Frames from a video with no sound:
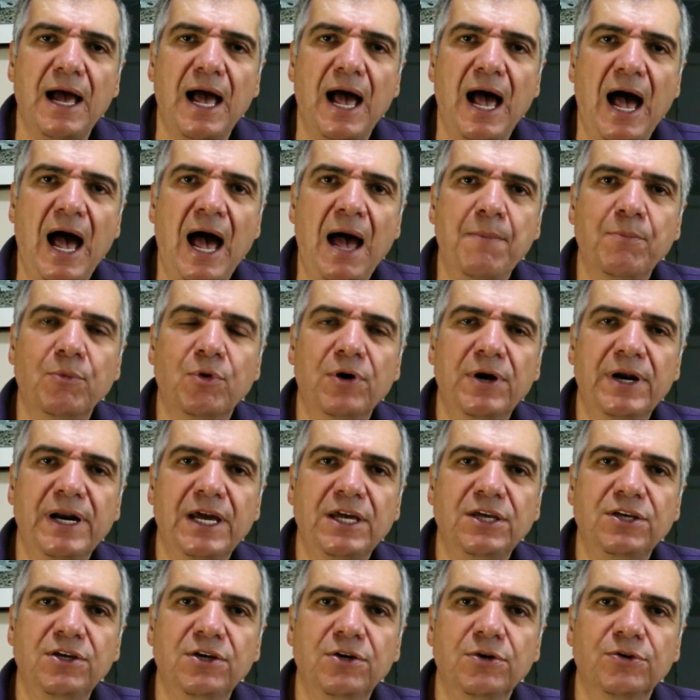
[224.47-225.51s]
I'm going
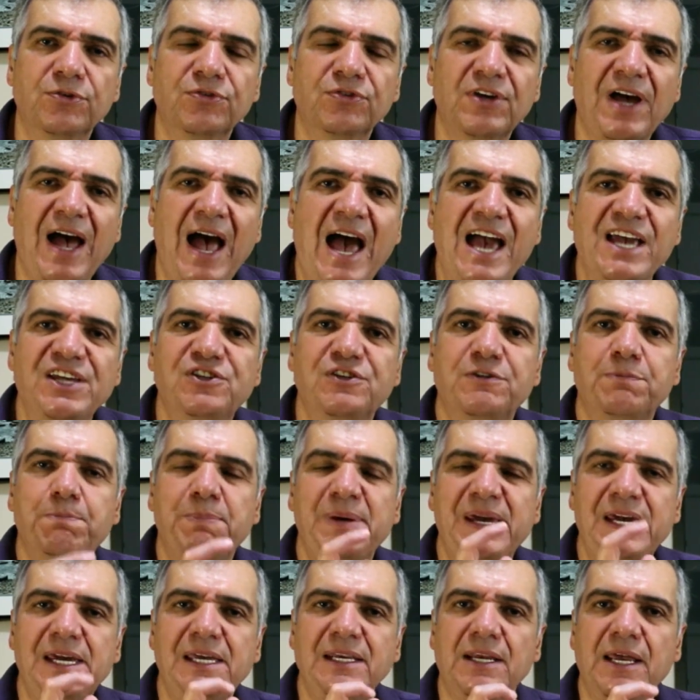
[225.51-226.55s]
to use high
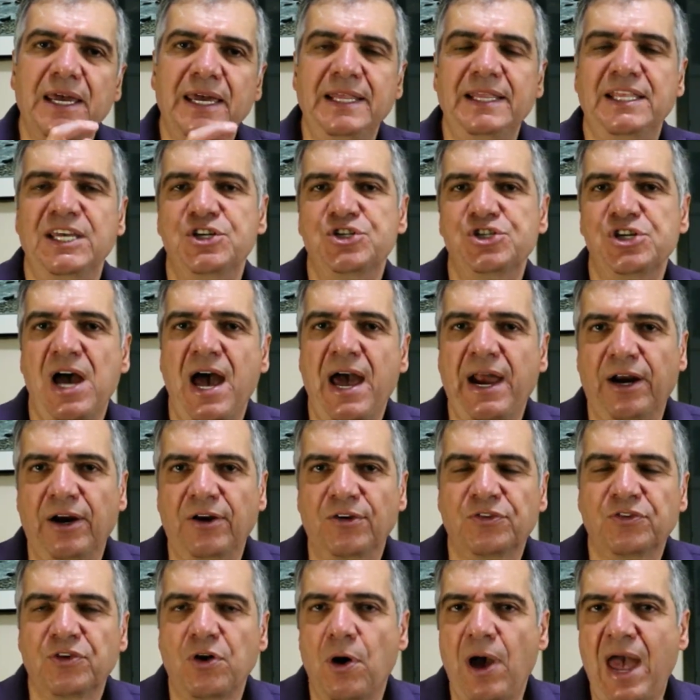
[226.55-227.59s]
speed in the shutter.
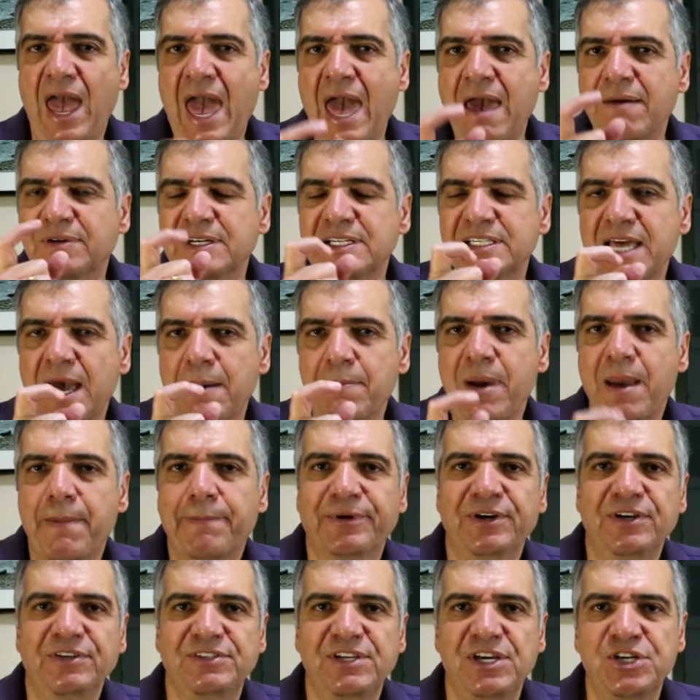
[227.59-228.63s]
So every time I
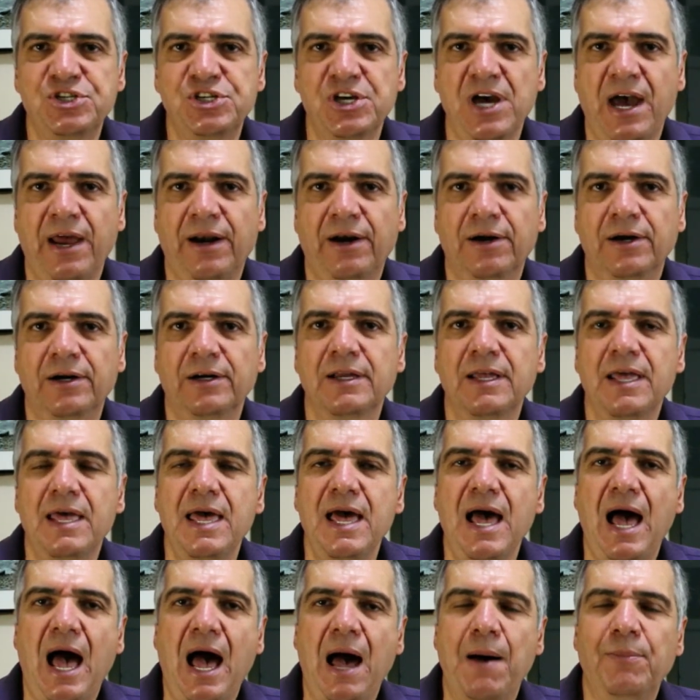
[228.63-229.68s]
press the shutter,
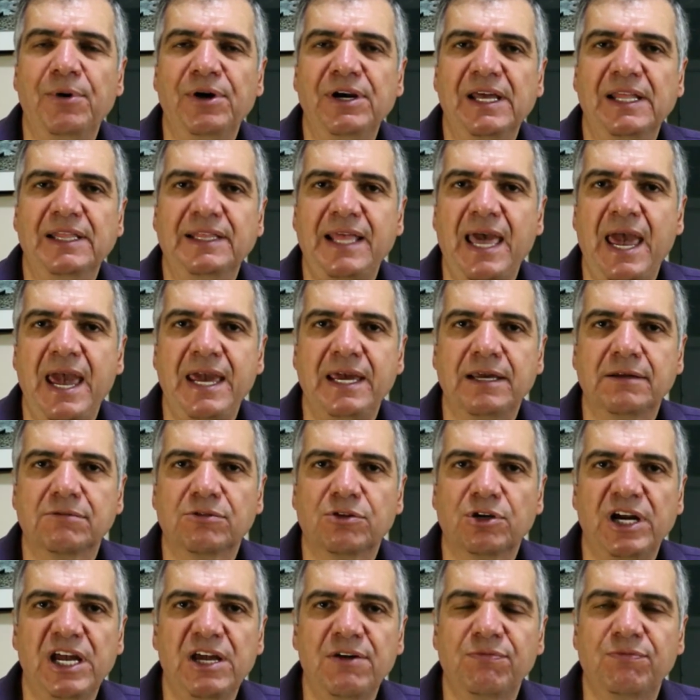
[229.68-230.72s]
I'm going to take
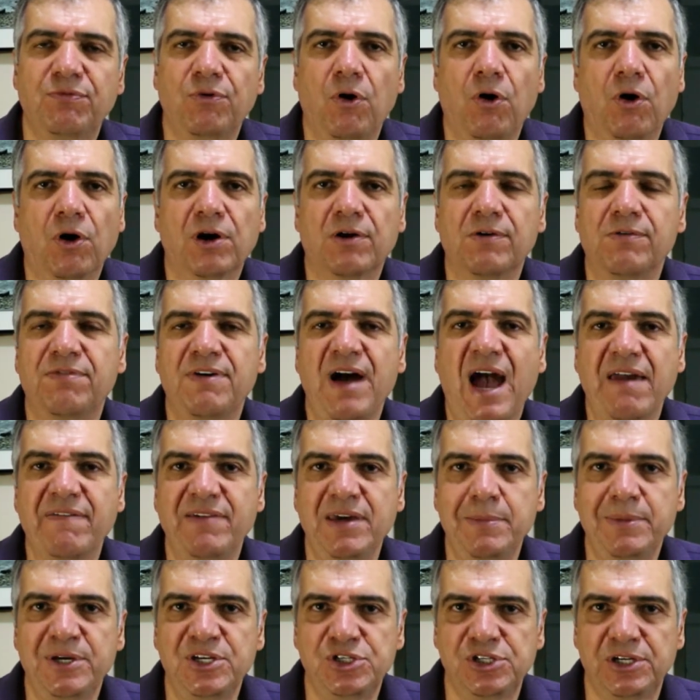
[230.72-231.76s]
3, 4, or 5
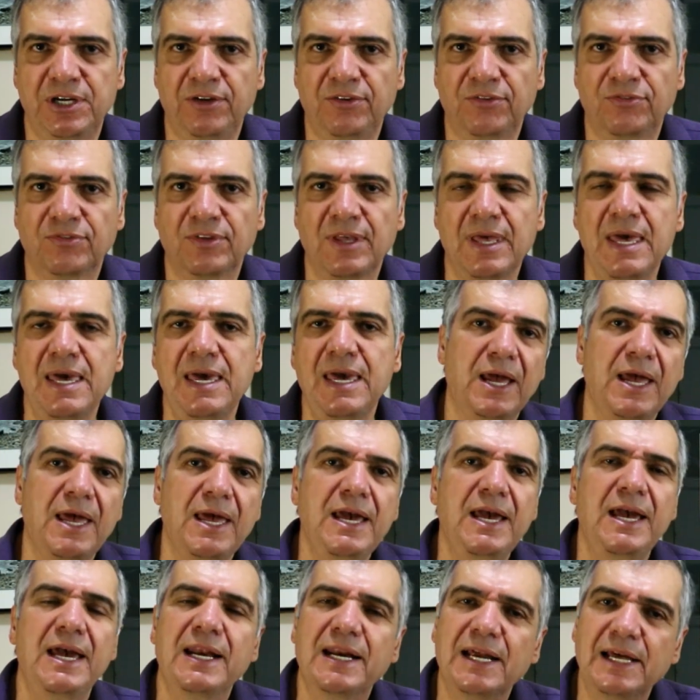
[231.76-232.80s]
images.
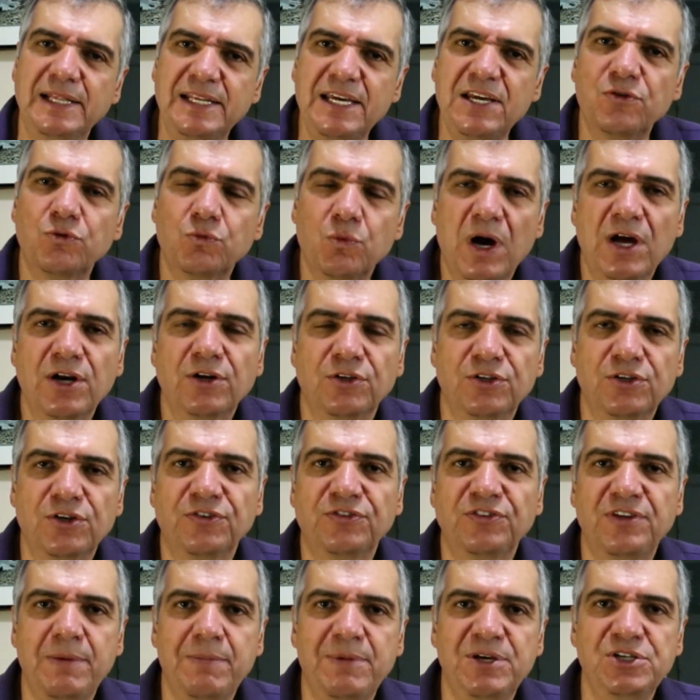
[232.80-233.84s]
And at least one of
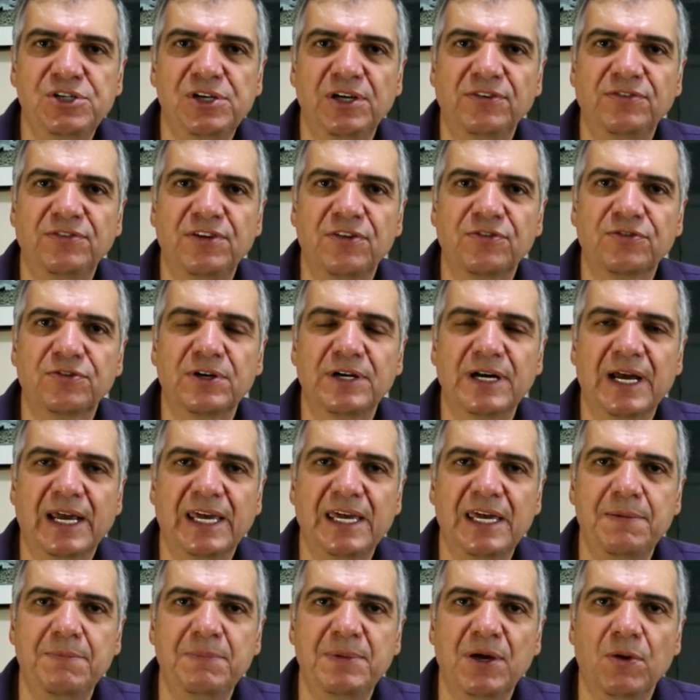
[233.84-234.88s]
those images is going to
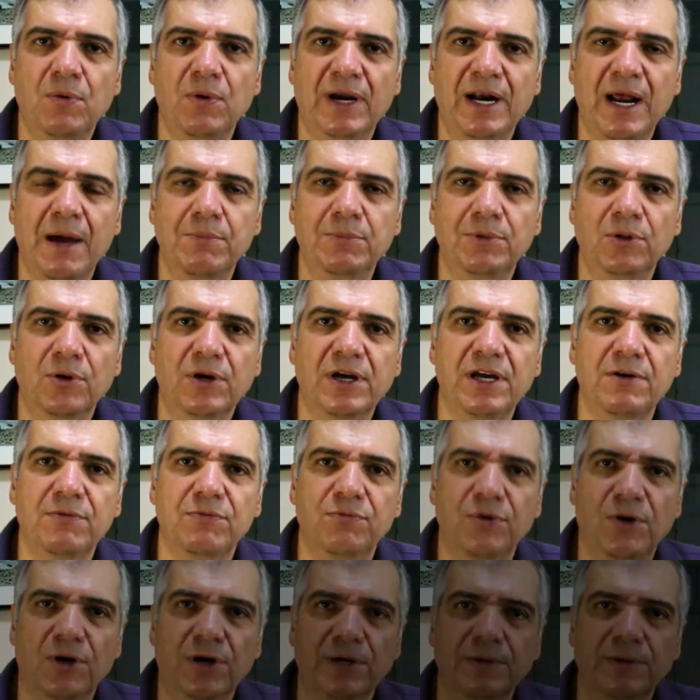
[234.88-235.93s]
give me what I'm looking for.